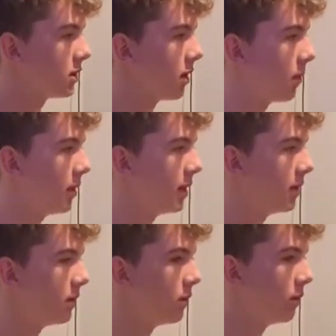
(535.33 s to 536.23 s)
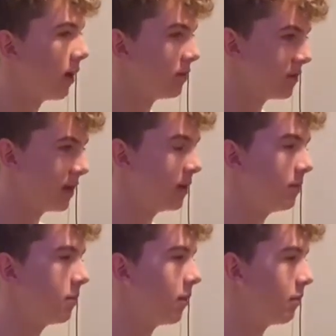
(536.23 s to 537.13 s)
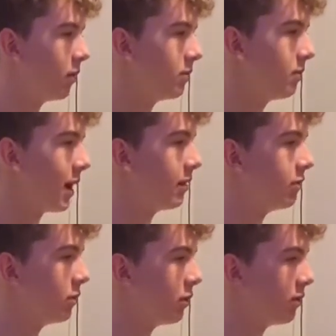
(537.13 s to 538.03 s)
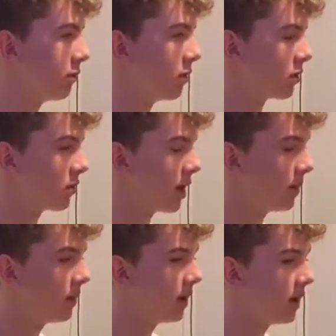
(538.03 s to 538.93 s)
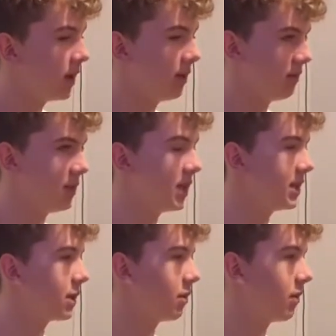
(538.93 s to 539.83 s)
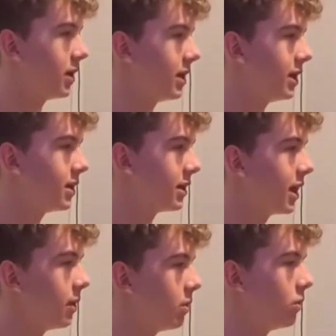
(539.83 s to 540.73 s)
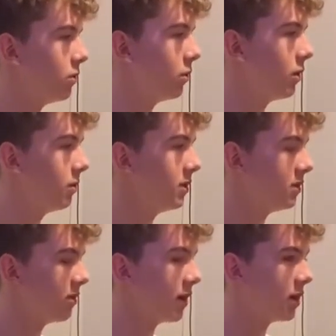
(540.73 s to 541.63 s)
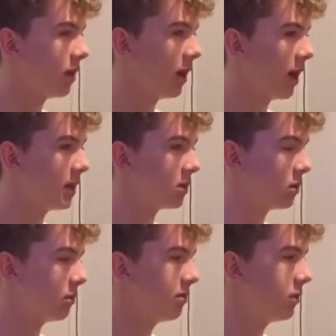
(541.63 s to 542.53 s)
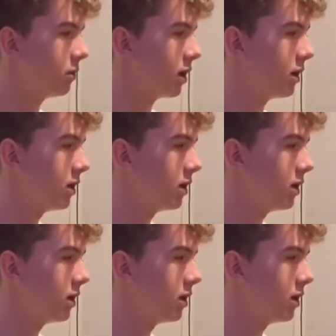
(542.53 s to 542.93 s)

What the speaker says: I mean, I've seen him. I've been playing football with him for a long time. If he sees someone running, he can get the ball to him. He's very good at that. He's a good midfielder.